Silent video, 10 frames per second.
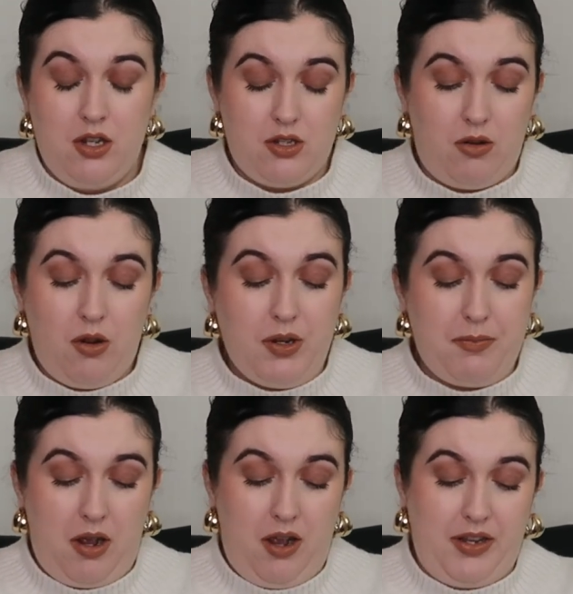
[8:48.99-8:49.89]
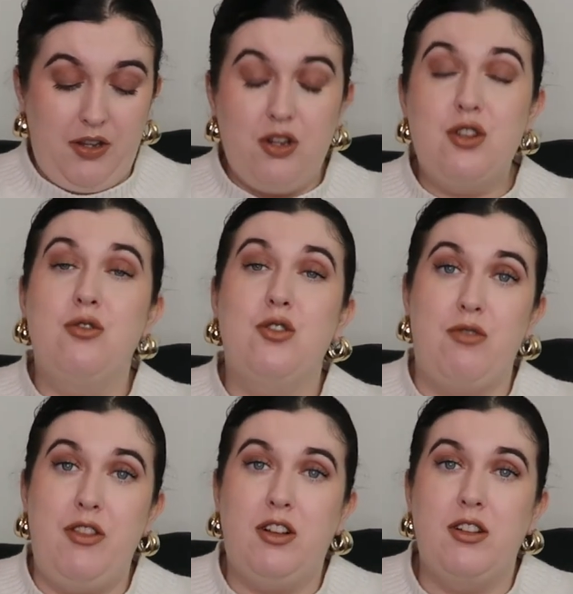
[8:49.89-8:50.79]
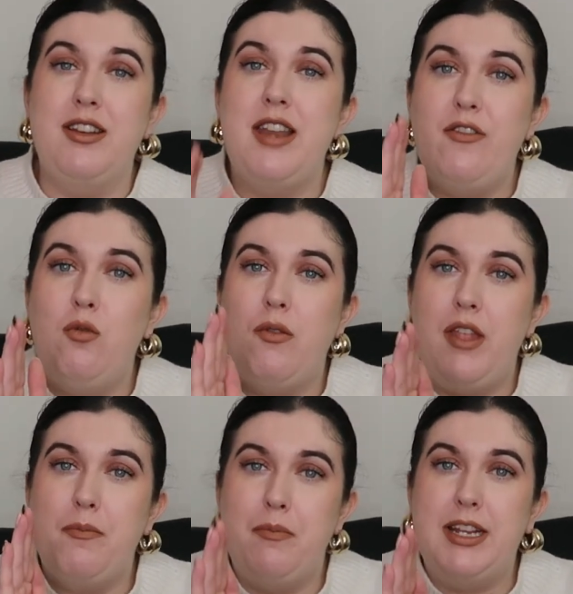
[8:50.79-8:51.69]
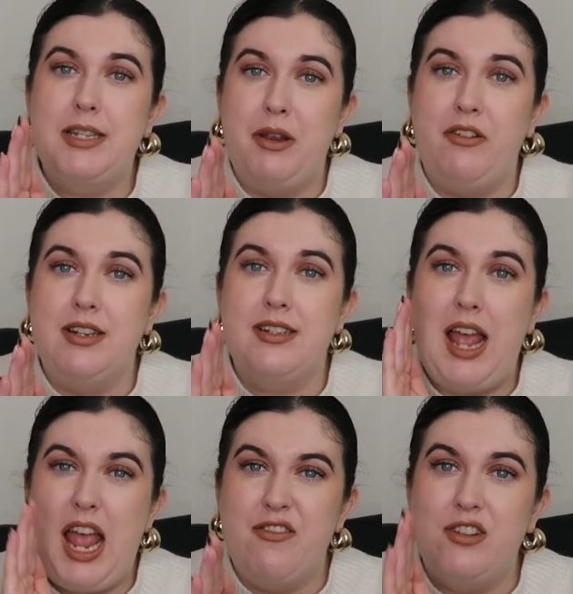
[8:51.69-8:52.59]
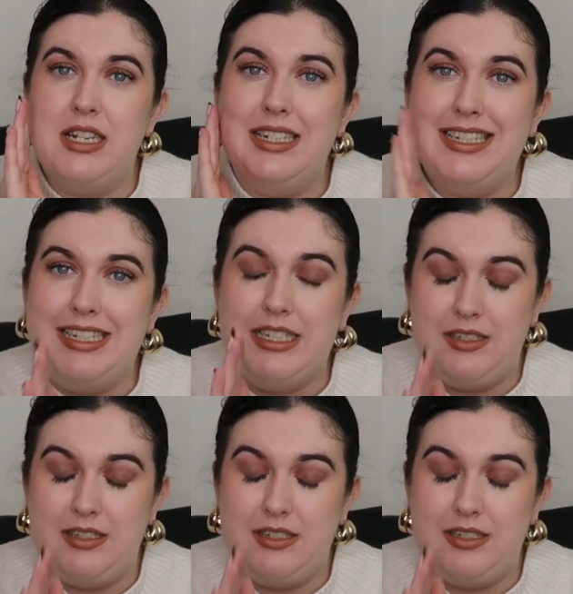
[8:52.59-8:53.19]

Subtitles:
So I always buy the industrial strength because I never want that experience ever again.